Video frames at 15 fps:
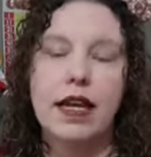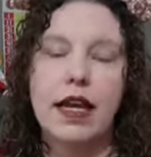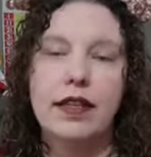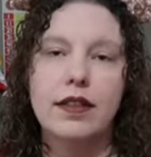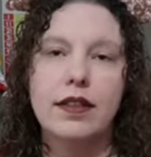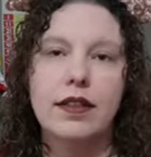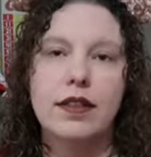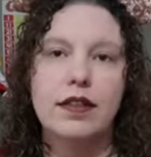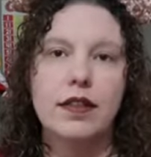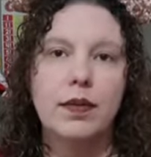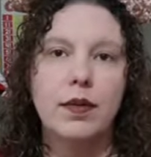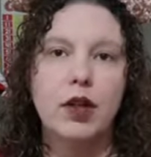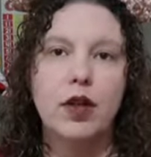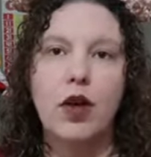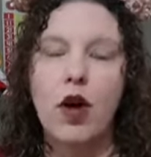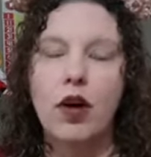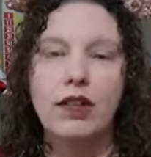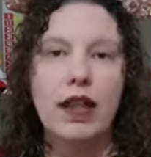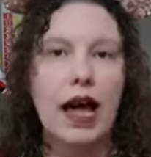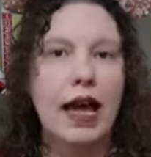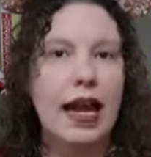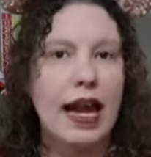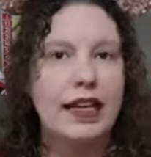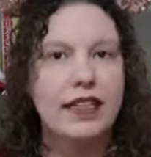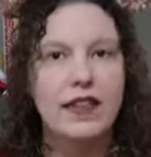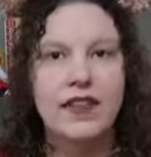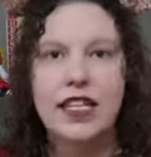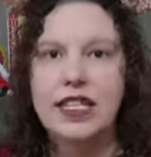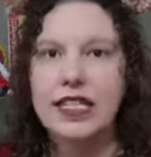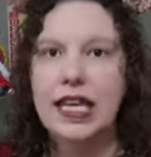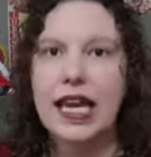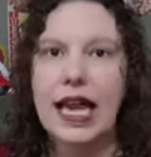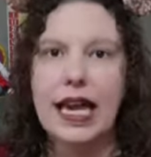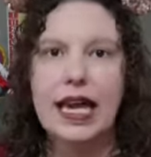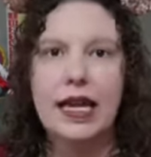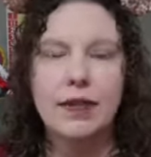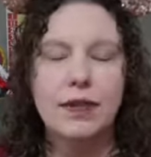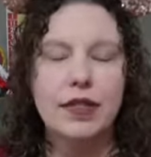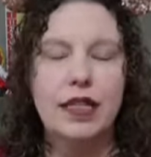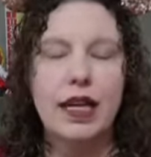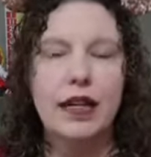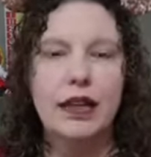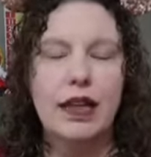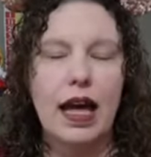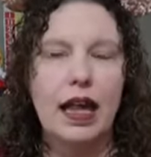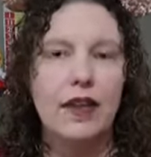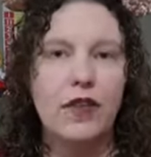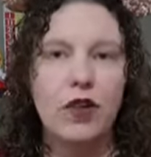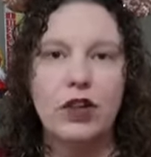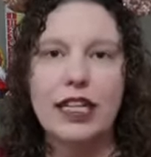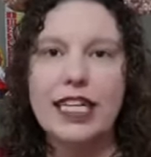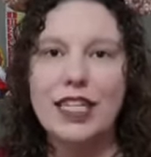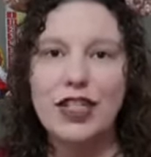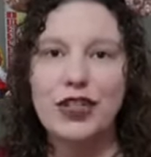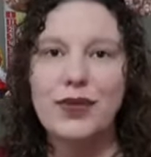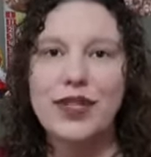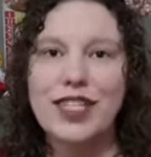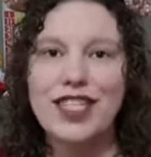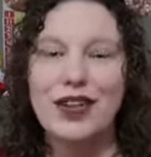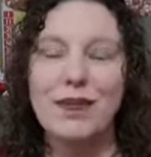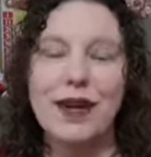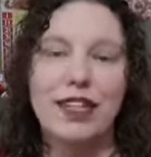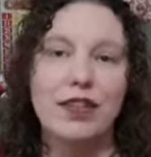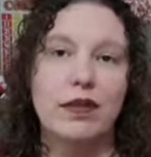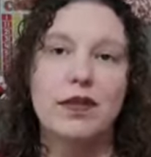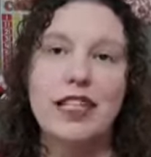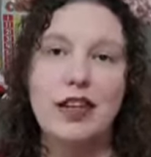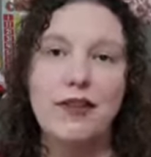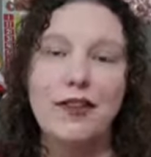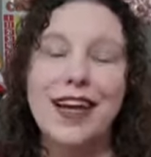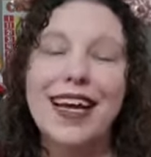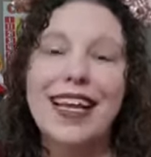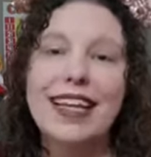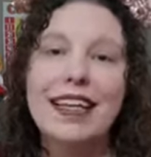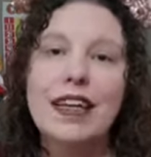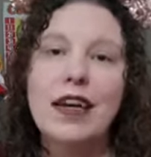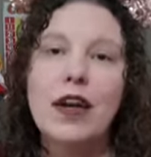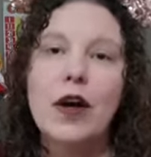and some little online activities and games that kind of are linked to it, so it makes it really fun.